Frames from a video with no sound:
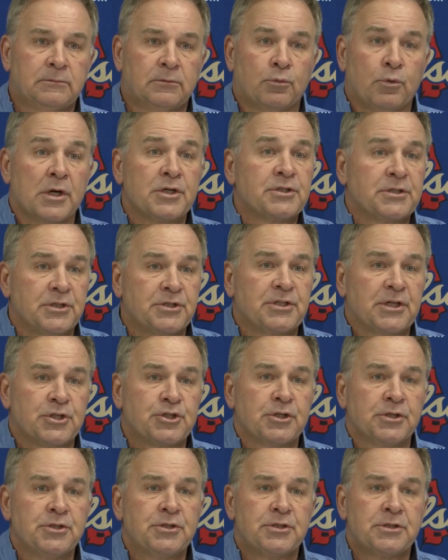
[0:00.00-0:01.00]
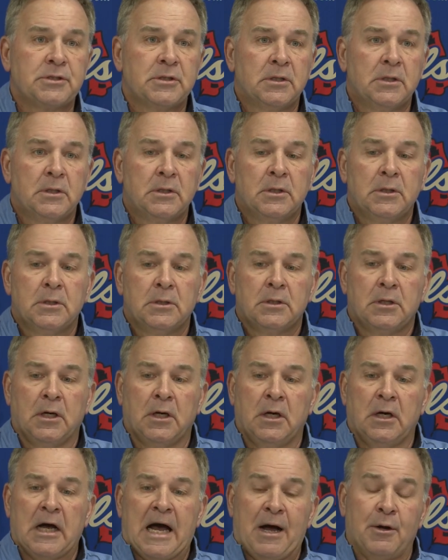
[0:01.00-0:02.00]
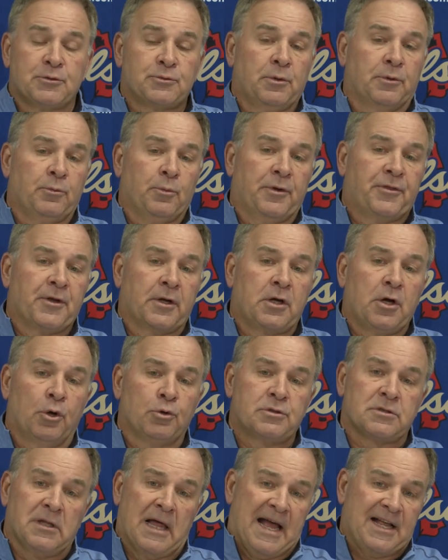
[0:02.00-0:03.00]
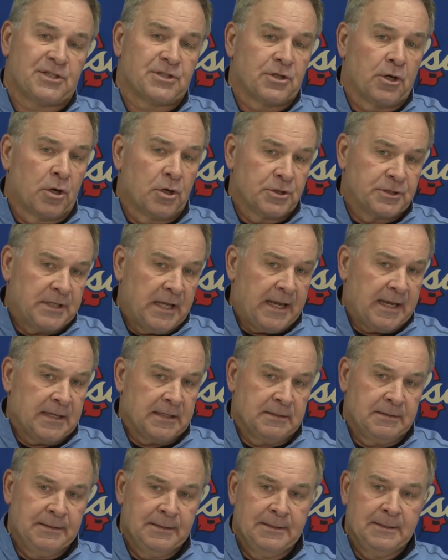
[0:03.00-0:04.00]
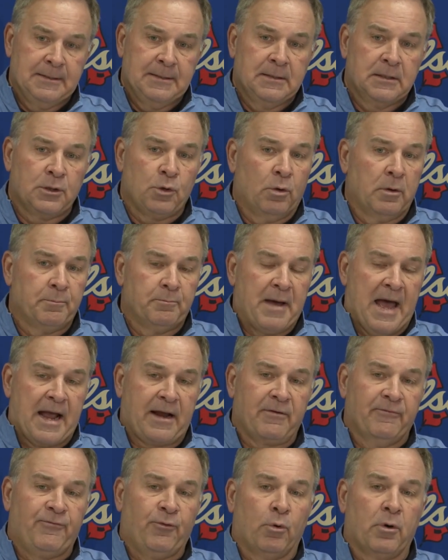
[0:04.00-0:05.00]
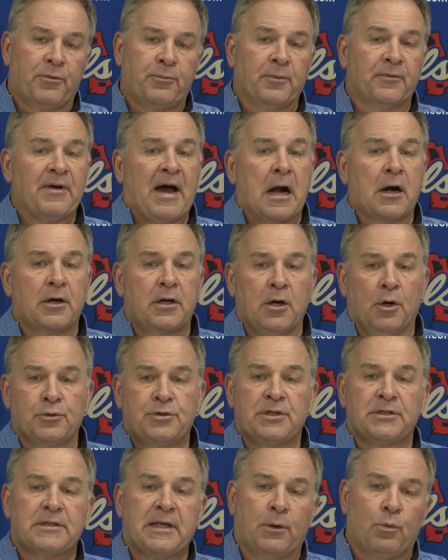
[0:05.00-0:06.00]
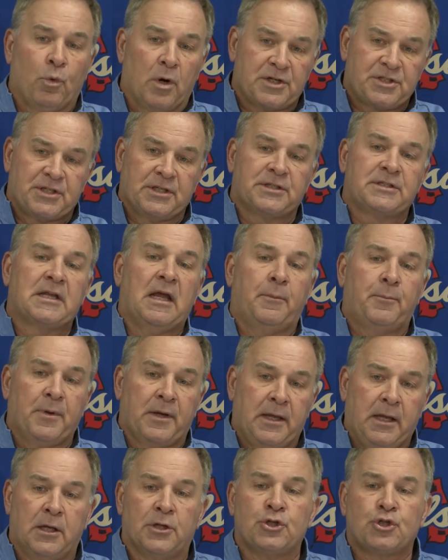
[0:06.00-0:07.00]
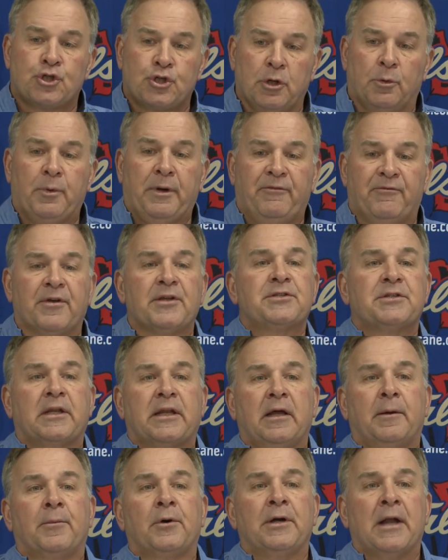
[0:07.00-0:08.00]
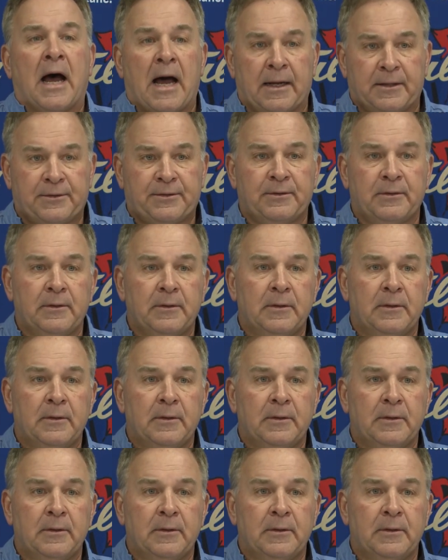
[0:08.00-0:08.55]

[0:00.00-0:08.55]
rush decisions. I was with a coach last Thursday and going back and forth with our coaches, hey, watch this tape again. Should we visit him or not?